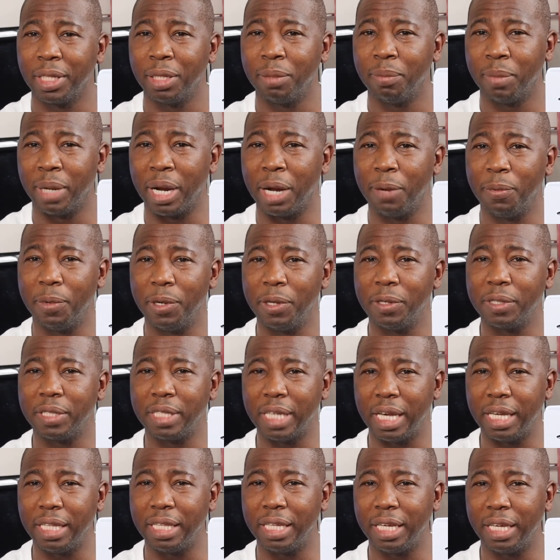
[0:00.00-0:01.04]
But I will
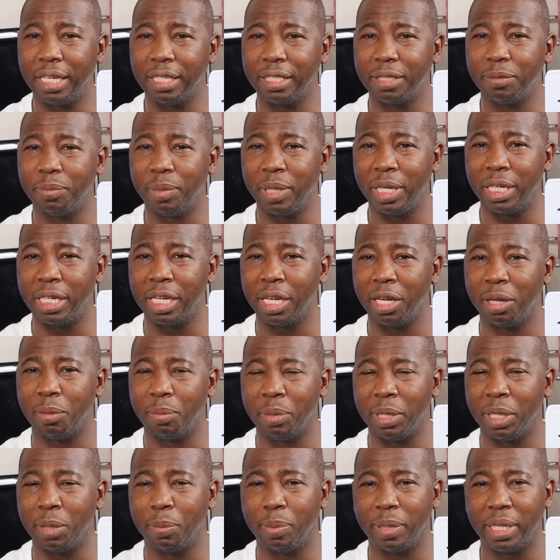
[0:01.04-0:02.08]
say this, being a
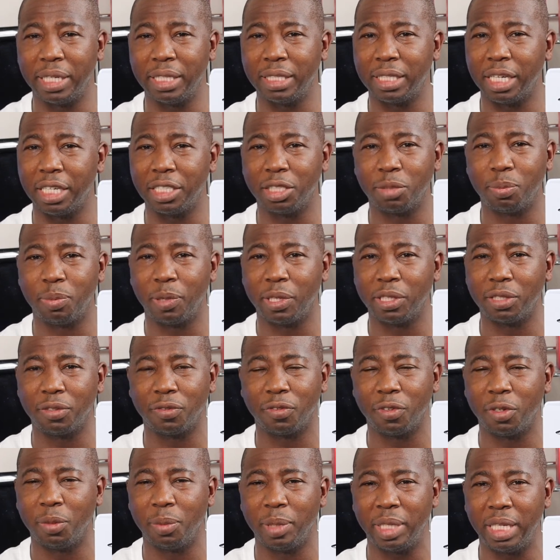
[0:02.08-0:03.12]
PlayStation person
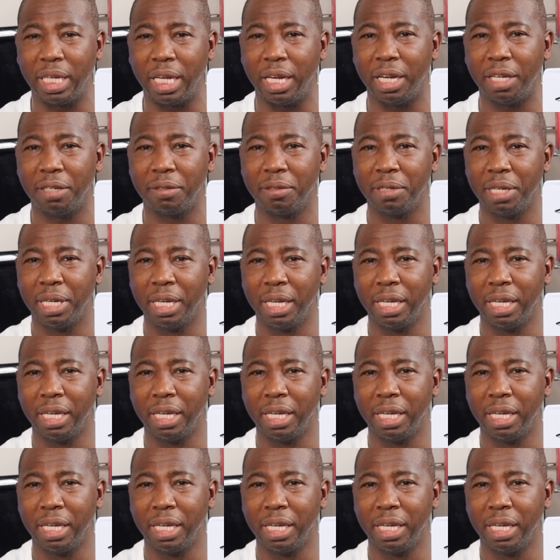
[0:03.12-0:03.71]
from the beginning,